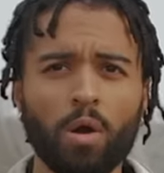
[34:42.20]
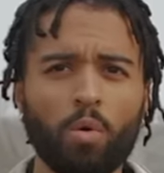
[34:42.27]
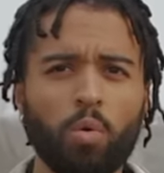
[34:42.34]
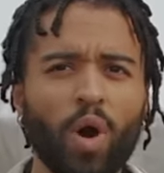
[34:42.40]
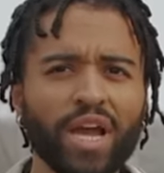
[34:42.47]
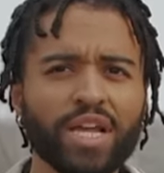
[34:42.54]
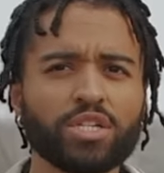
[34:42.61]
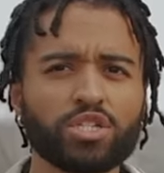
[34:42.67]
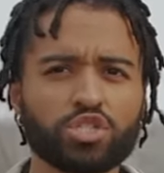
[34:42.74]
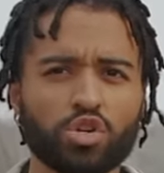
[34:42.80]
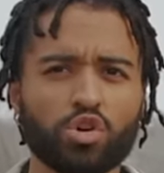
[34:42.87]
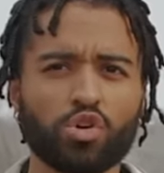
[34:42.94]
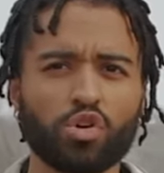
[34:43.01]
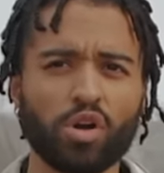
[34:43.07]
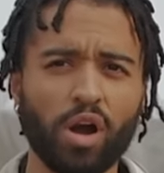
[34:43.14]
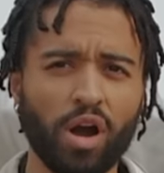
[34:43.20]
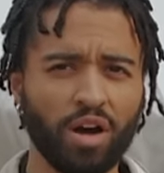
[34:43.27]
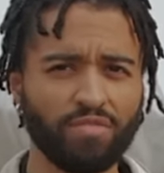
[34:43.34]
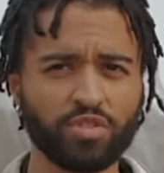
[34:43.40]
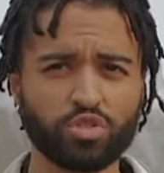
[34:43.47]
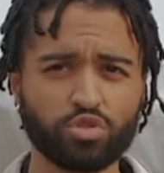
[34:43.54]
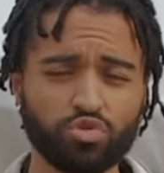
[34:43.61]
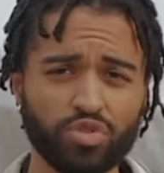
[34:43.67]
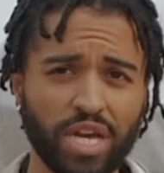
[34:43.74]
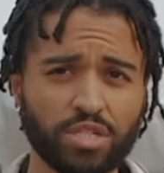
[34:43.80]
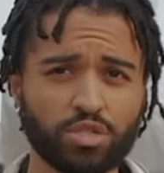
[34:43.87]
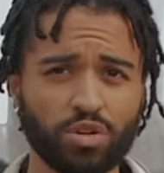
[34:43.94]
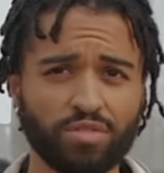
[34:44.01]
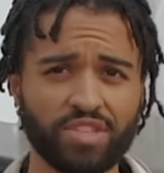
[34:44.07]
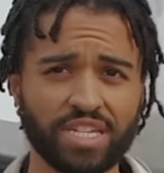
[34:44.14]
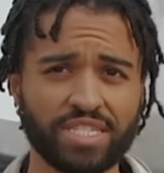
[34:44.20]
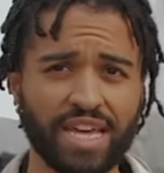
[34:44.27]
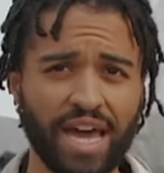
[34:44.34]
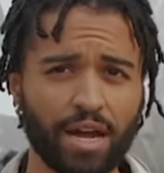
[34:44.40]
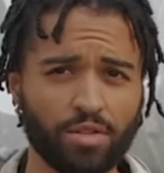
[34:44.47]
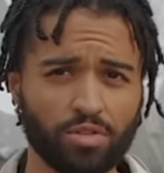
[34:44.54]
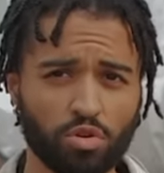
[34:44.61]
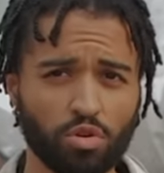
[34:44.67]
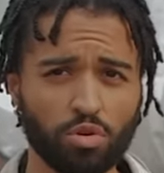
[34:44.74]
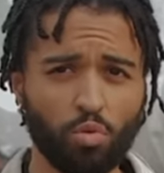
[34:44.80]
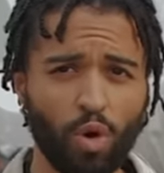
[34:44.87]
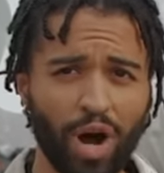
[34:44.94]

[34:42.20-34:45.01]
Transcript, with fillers: quite sure of the true nature of the attack on the girl